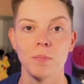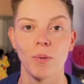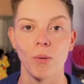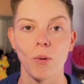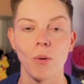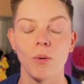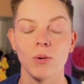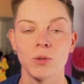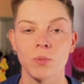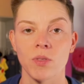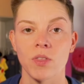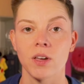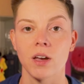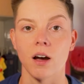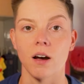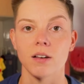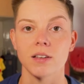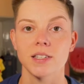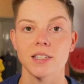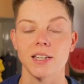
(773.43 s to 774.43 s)
board with the
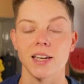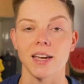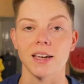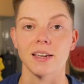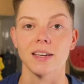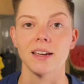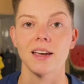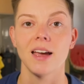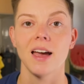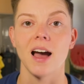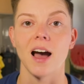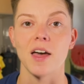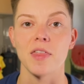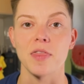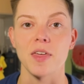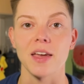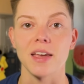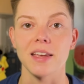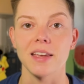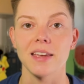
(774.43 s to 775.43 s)
casting. I
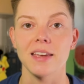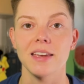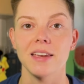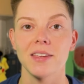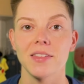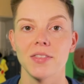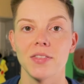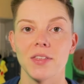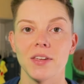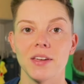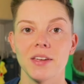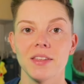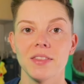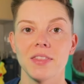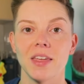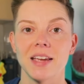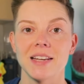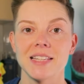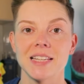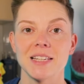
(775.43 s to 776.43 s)
think that
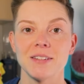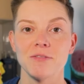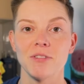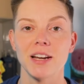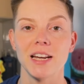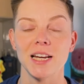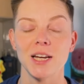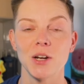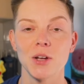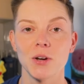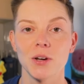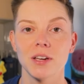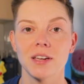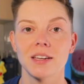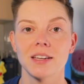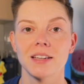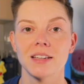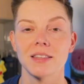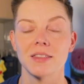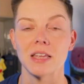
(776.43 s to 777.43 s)
they didn't really look
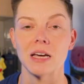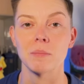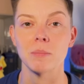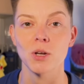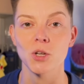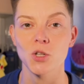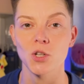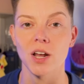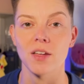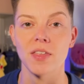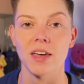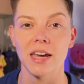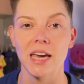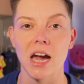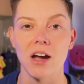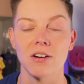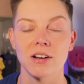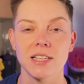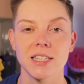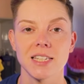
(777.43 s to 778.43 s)
that much like their
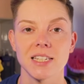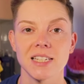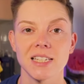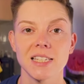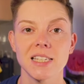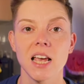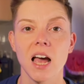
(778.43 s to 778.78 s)
characters.